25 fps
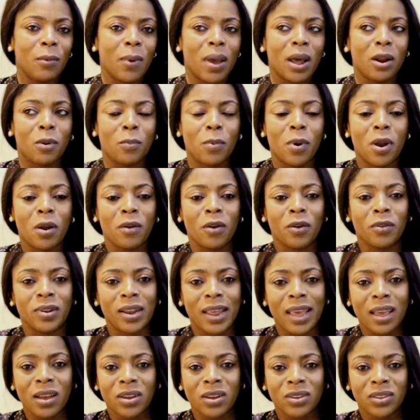we had a problem on
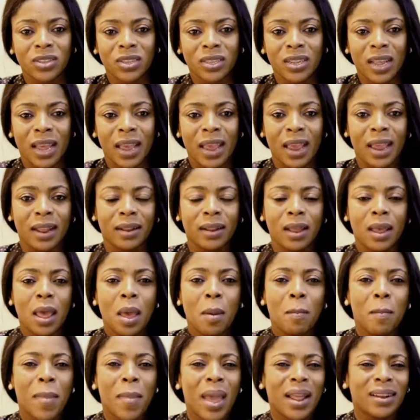Lagos Day,
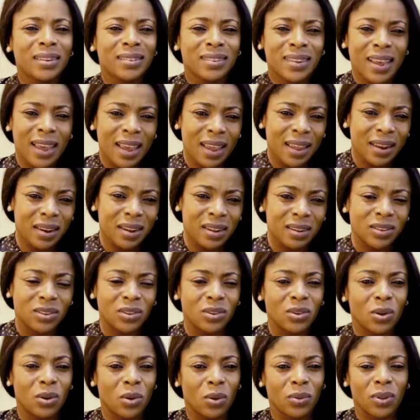maintenance
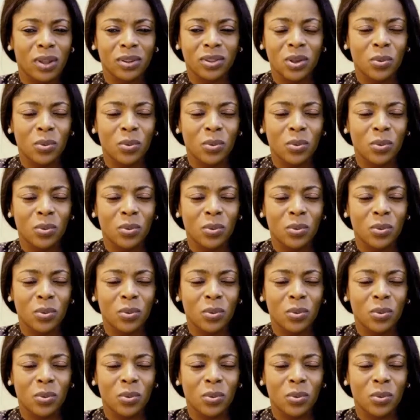and all that.